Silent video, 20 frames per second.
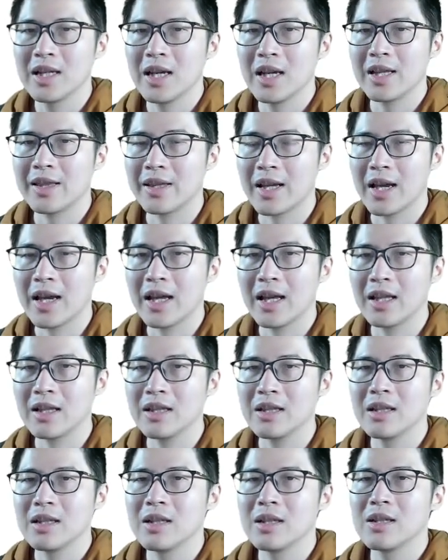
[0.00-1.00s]
and then
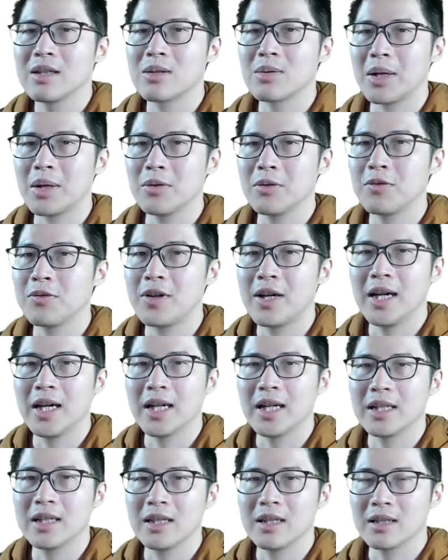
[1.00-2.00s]
try to
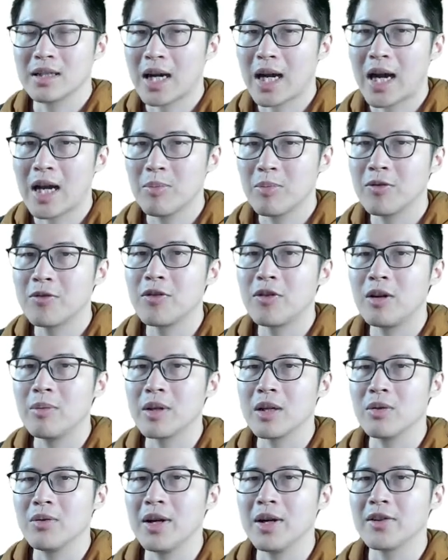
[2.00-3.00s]
find the high
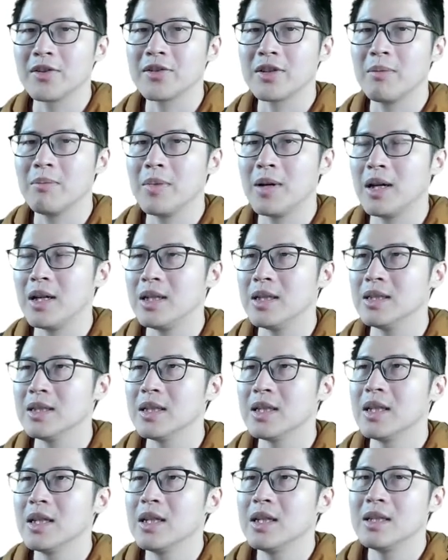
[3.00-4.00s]
performing ones among
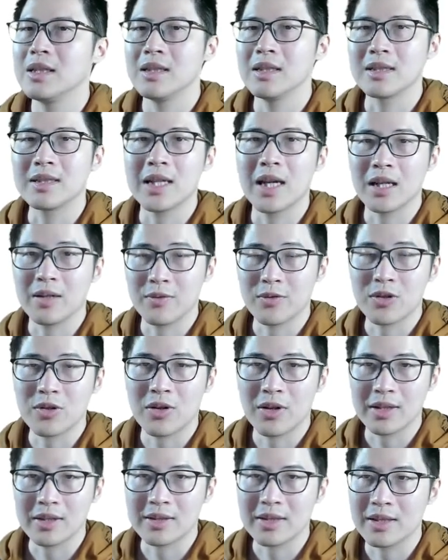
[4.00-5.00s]
the set of
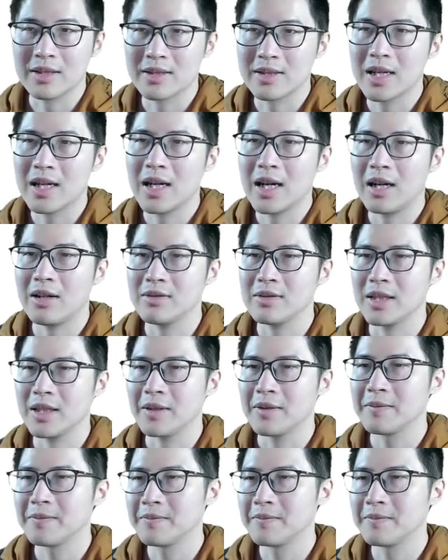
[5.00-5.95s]
choices out there.